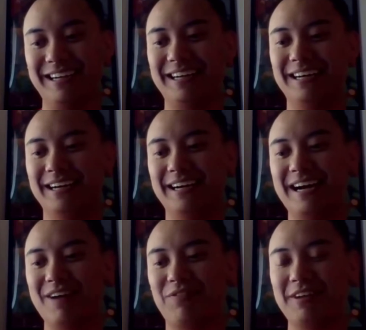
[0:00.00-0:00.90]

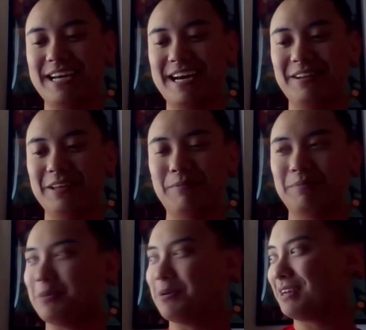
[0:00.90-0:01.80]
I freaked out a little
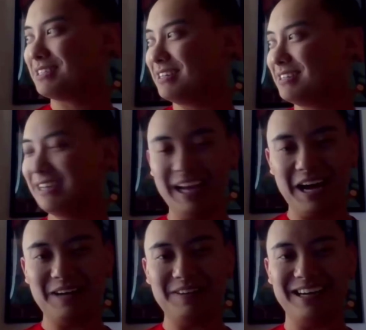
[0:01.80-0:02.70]
bit more because I was like,
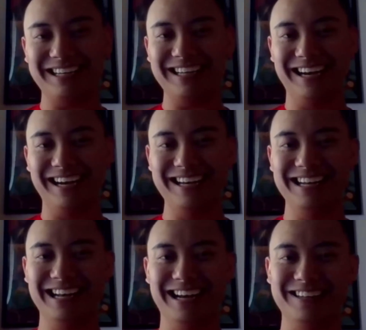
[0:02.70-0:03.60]

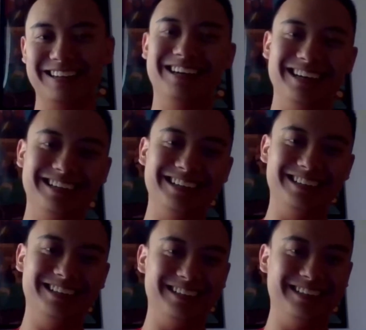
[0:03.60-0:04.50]
oh my God,
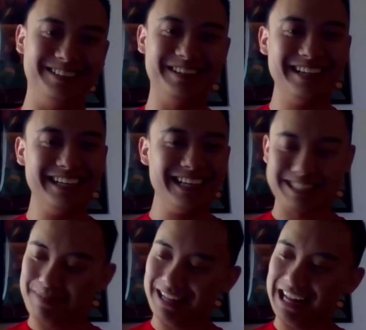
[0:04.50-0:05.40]
no!
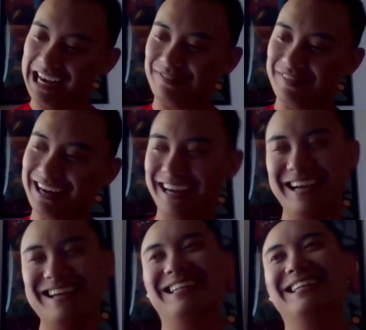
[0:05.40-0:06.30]
My
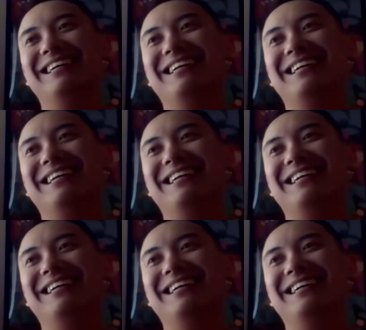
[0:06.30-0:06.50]
lifeline.